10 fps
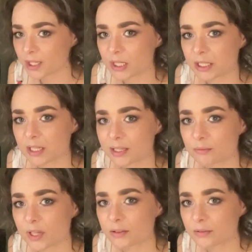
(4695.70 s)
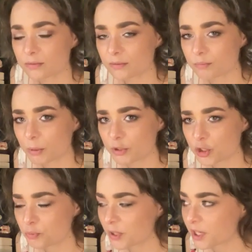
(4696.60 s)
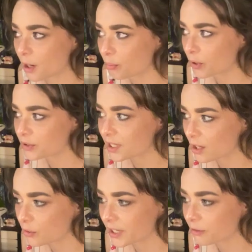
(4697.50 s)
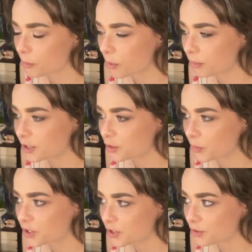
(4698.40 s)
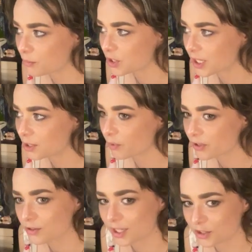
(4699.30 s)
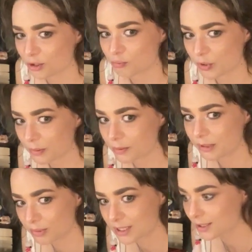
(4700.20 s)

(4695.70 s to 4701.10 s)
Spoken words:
and publishers picking up books that already have been published, which is a mistake because they should probably be